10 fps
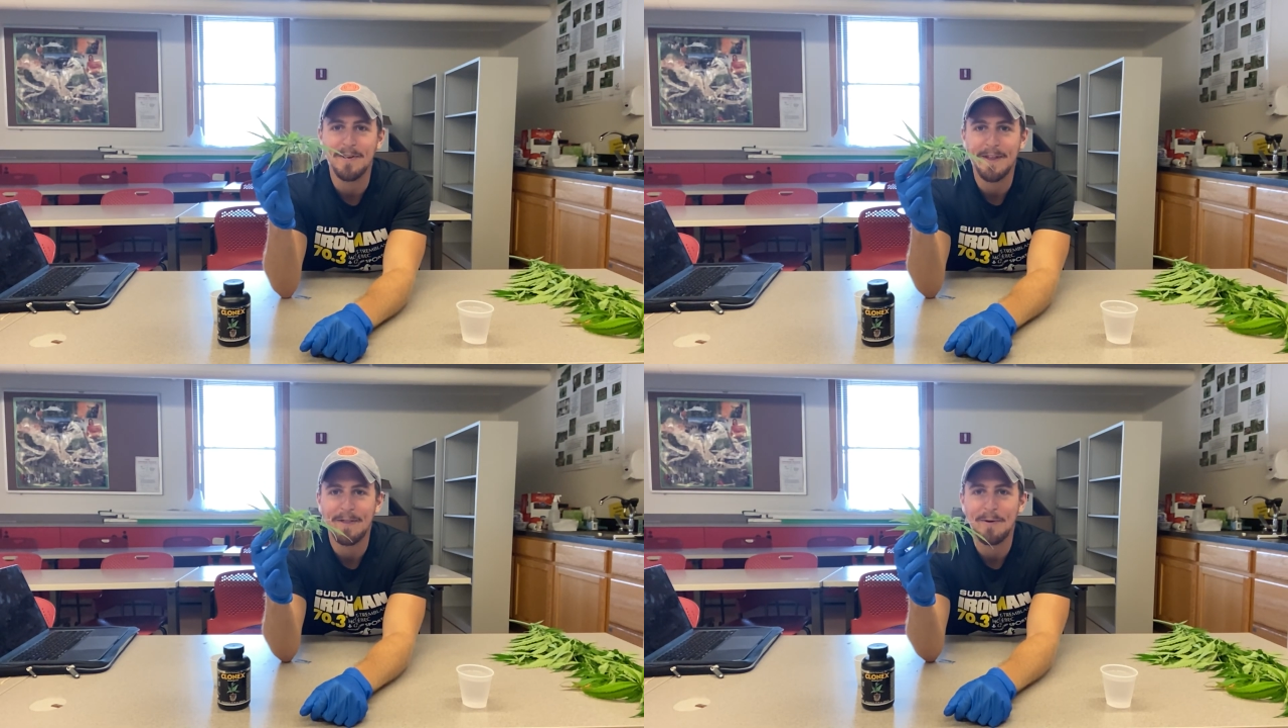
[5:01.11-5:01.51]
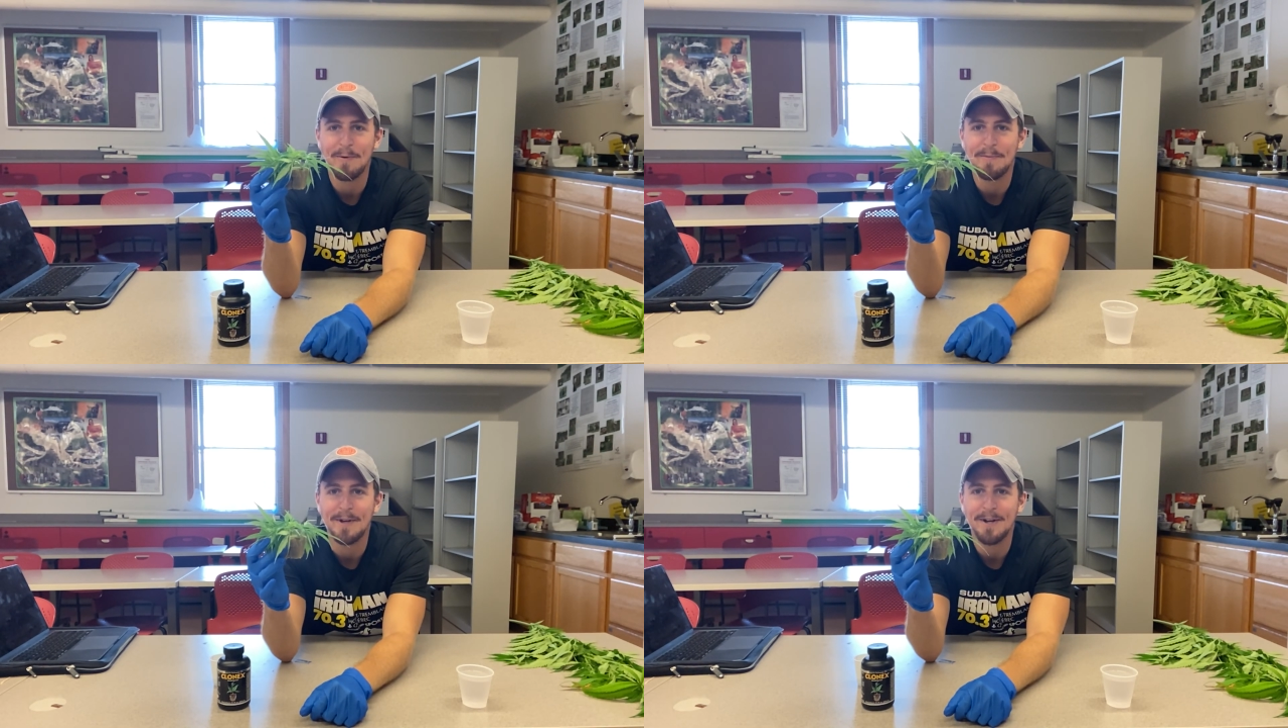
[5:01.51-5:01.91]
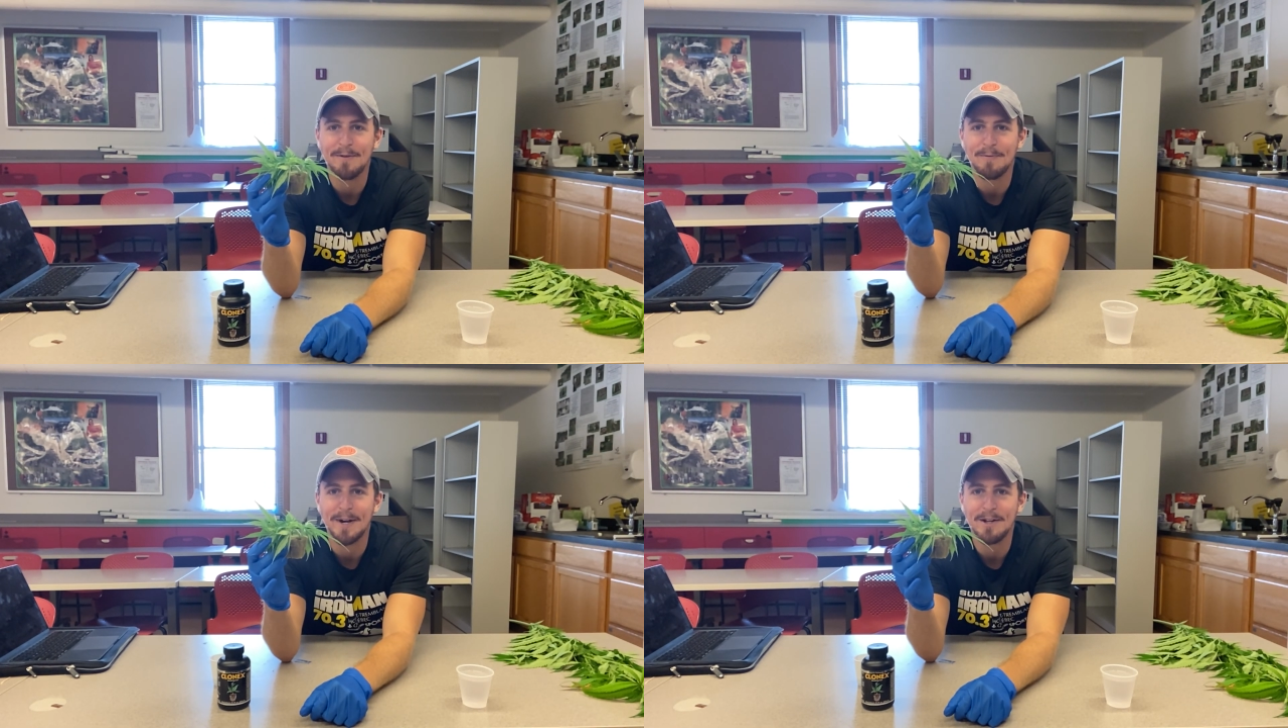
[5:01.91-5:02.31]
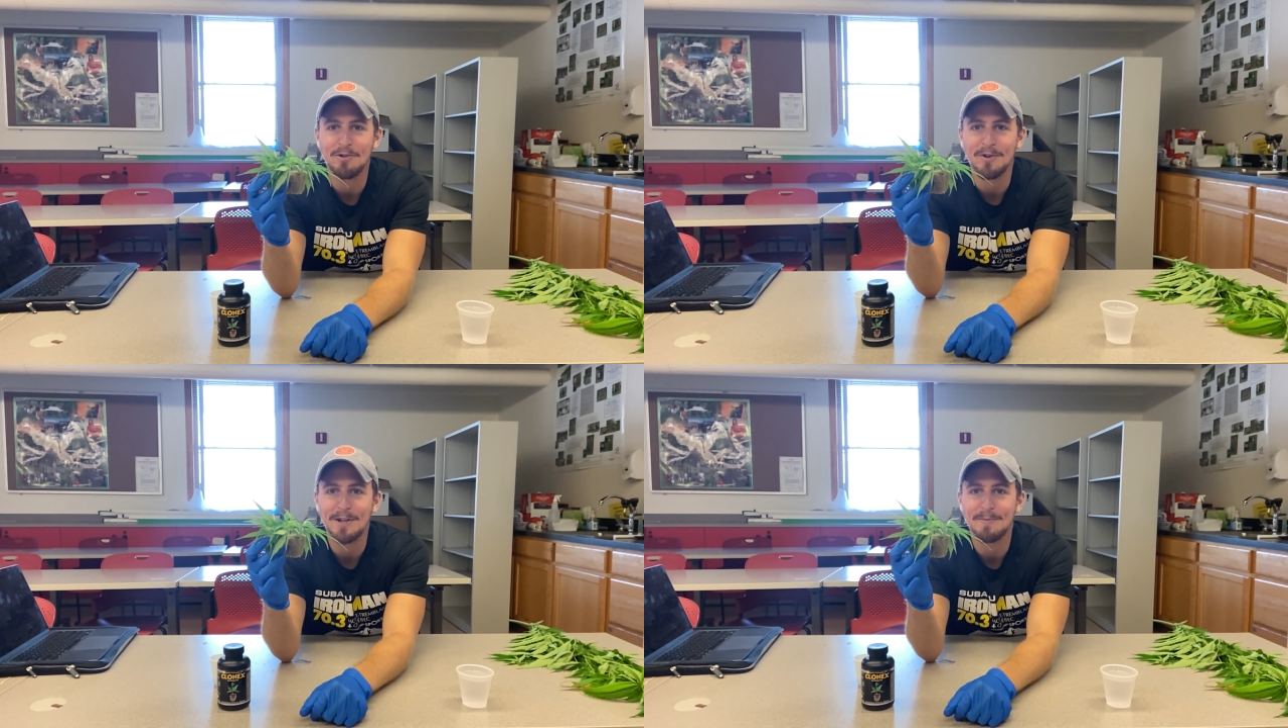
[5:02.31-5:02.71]
and then they will be ready
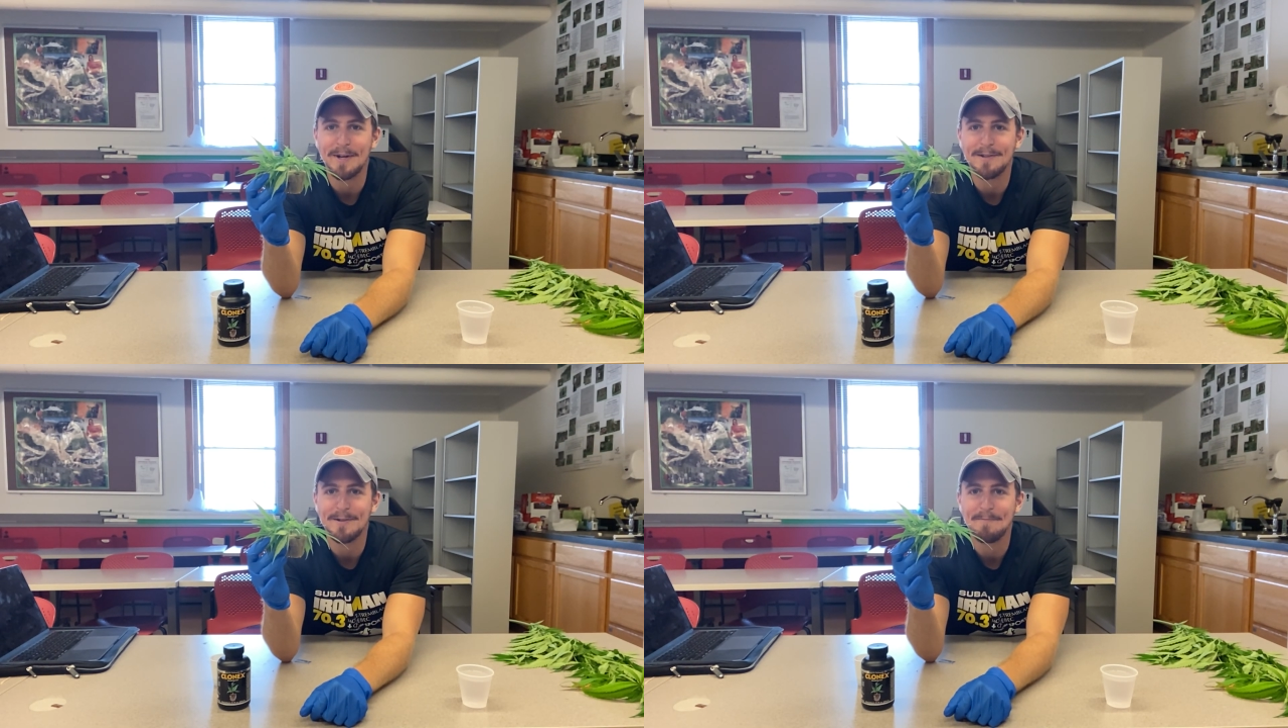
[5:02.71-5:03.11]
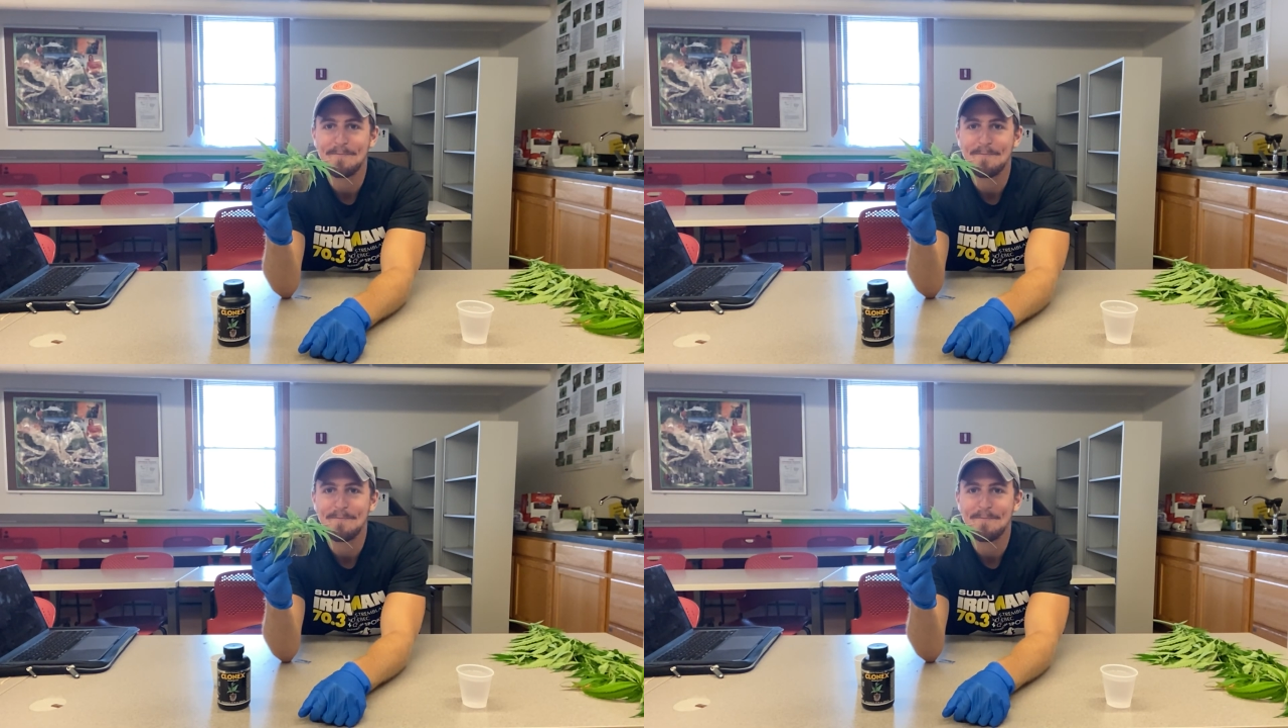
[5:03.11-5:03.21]
to transplant it.